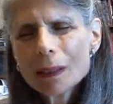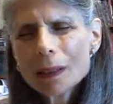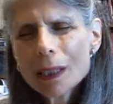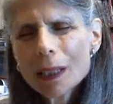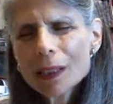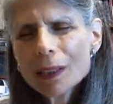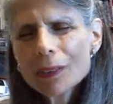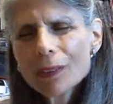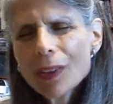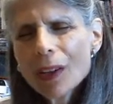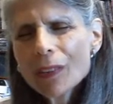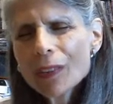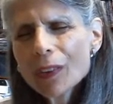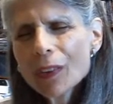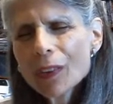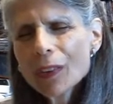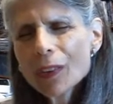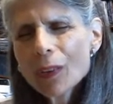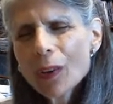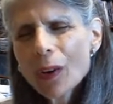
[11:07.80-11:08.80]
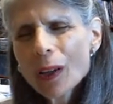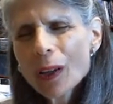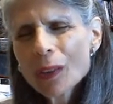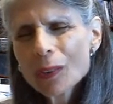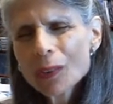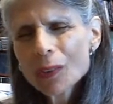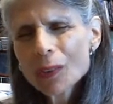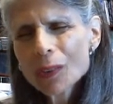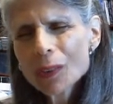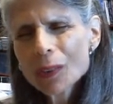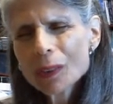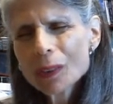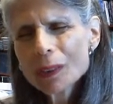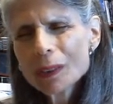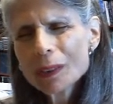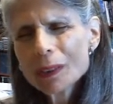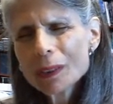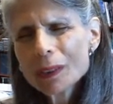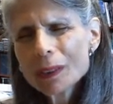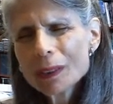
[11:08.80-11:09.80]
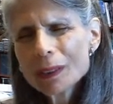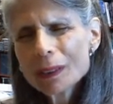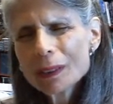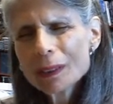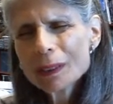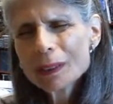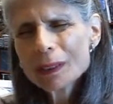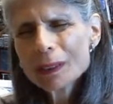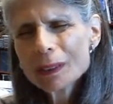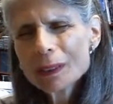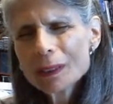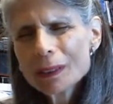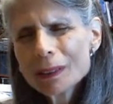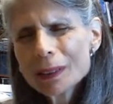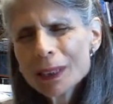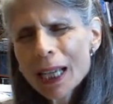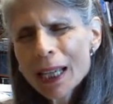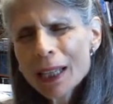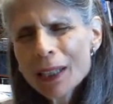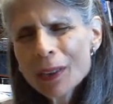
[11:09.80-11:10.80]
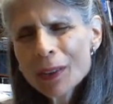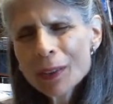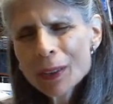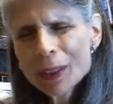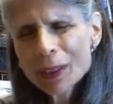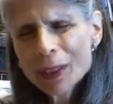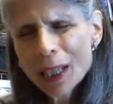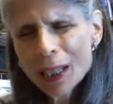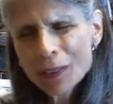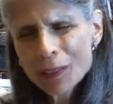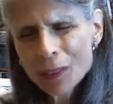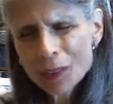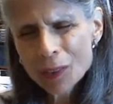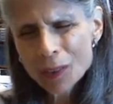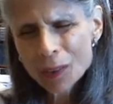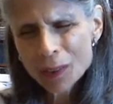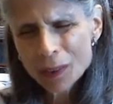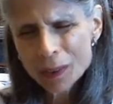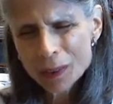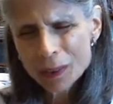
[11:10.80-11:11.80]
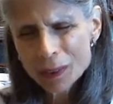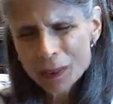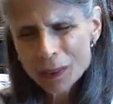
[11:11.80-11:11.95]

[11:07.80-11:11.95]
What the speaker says: And if other thoughts take your attention,